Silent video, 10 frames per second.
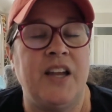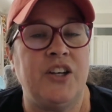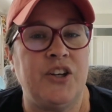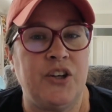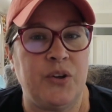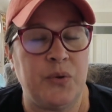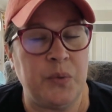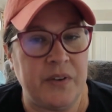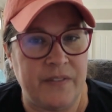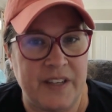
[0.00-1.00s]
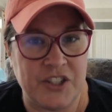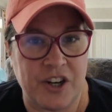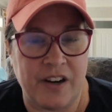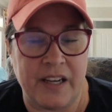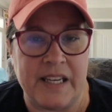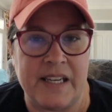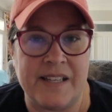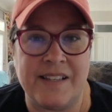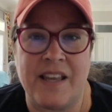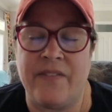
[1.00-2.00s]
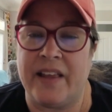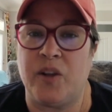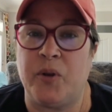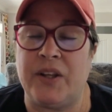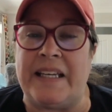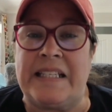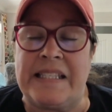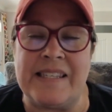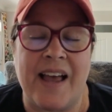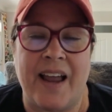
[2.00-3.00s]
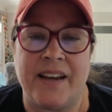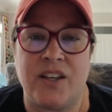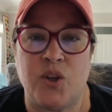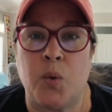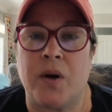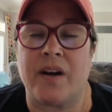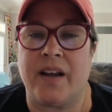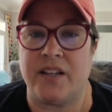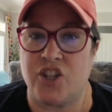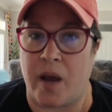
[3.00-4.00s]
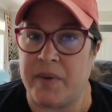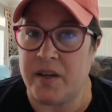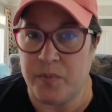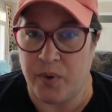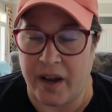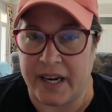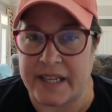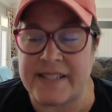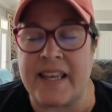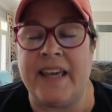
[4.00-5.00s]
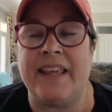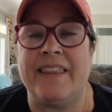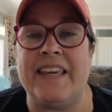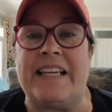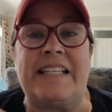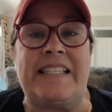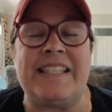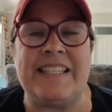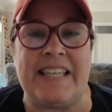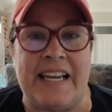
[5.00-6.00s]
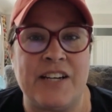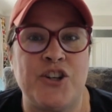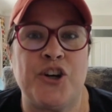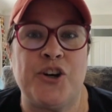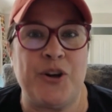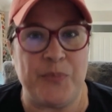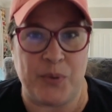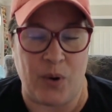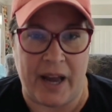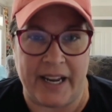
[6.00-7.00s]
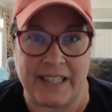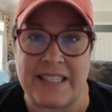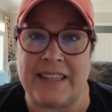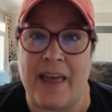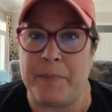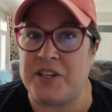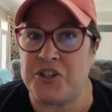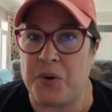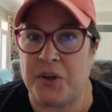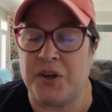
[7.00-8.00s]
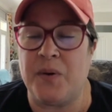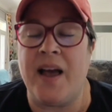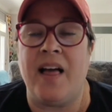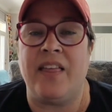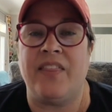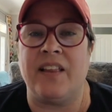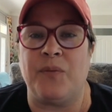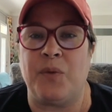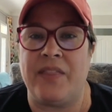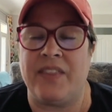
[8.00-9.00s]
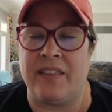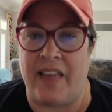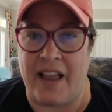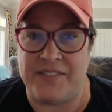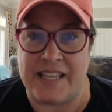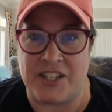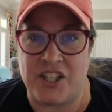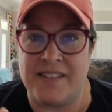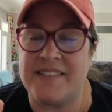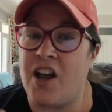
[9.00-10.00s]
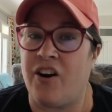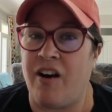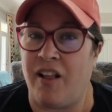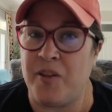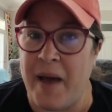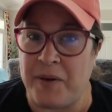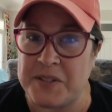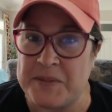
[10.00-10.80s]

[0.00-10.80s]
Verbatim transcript: new feature is available inside your Kajabi products, the standard product. Let me show you the, what the live sessions are all about.